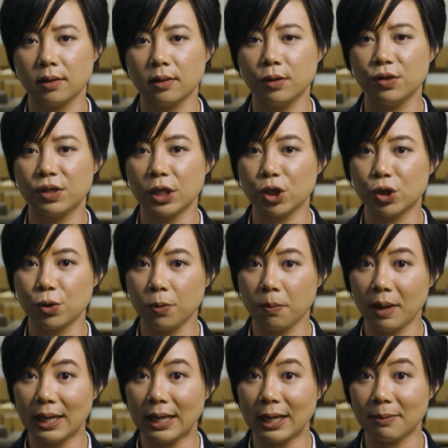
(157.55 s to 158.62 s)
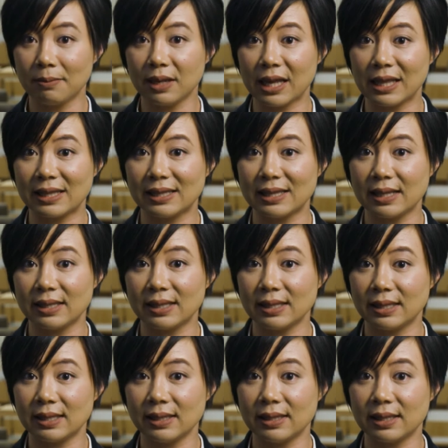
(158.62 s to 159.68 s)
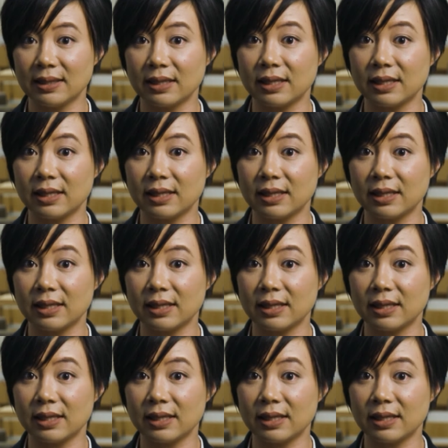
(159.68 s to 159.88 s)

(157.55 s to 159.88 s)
Using 2 medium-length sentences in